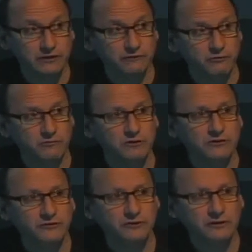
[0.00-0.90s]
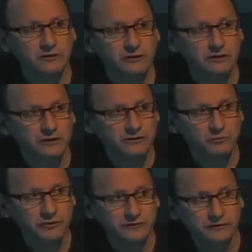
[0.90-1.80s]
4 months, is
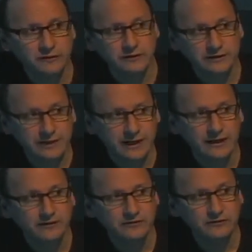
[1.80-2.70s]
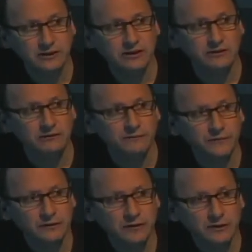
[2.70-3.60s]
what it takes to heal.
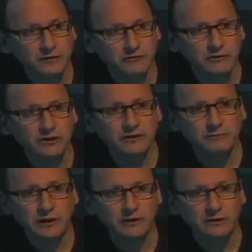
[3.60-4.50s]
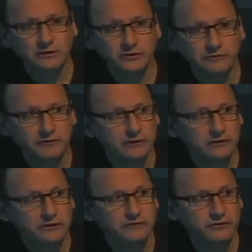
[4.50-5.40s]
If you look at the biology of
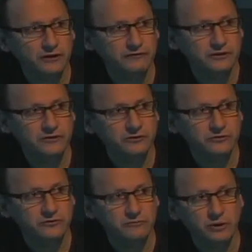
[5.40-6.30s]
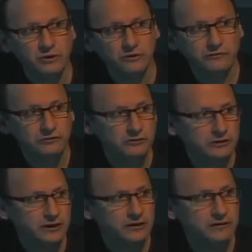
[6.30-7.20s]
healing of soft tissues and bone, if you look
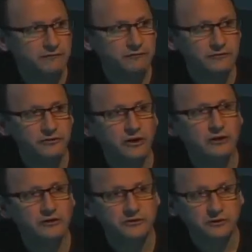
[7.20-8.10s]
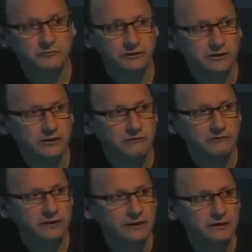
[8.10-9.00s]
at the physiology of
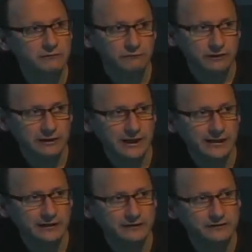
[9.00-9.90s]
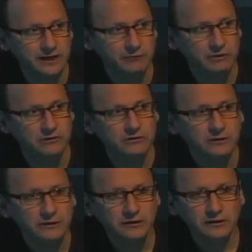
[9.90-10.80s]
recovering and regaining stamina,
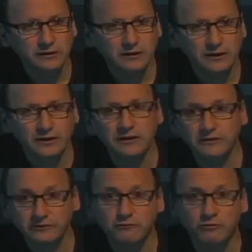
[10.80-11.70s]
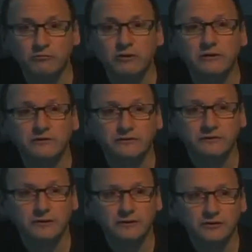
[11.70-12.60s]
it is 4 months.
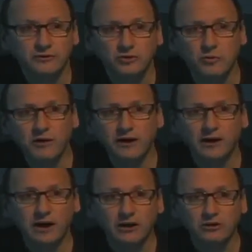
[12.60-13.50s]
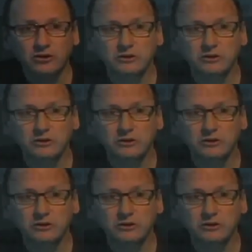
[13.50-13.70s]
So no matter how good